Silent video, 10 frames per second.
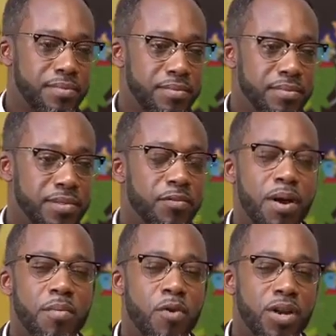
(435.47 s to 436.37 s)
there are
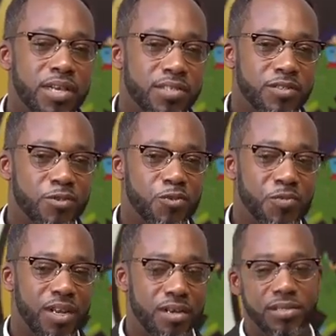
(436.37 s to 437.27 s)
more lessons to be
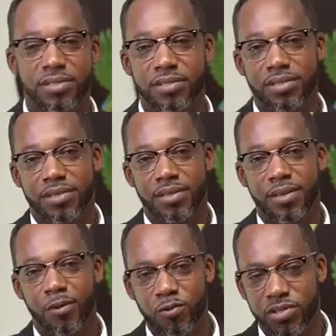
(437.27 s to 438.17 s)
learned
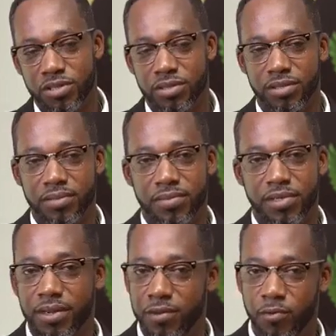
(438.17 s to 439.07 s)
in losing
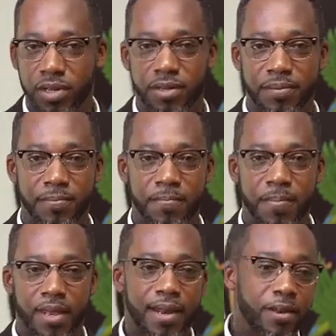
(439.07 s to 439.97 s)
than in winning.
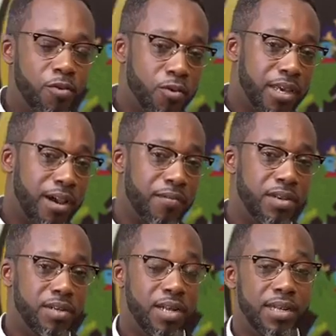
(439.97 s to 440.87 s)
And I know they have
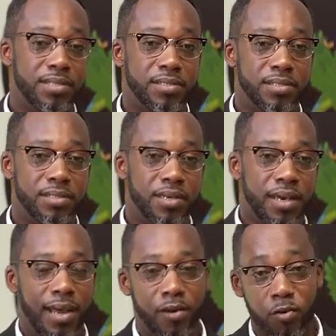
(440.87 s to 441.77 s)
learned their lessons.
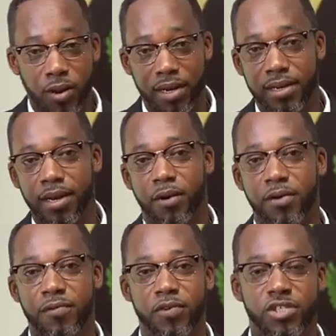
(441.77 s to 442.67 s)
And I know that they are
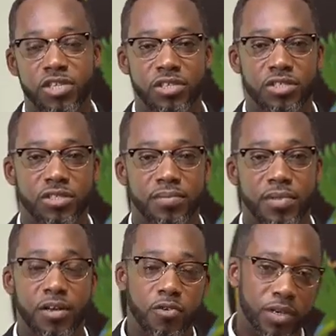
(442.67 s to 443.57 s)
ready for change.
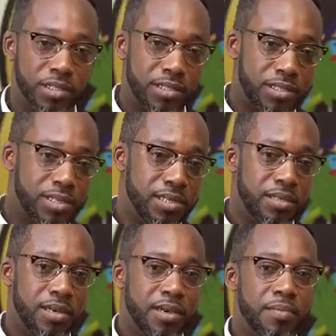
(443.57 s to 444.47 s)
And you can see it
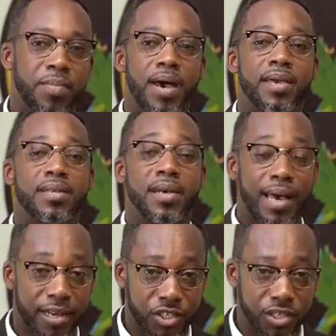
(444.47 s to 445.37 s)
by the
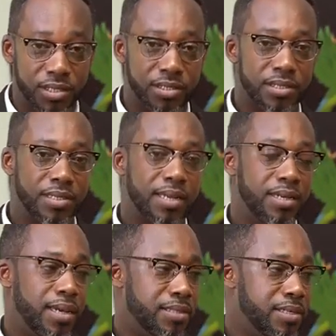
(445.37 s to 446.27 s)
actions that
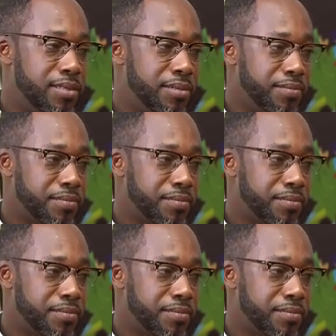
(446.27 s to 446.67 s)
they are taking.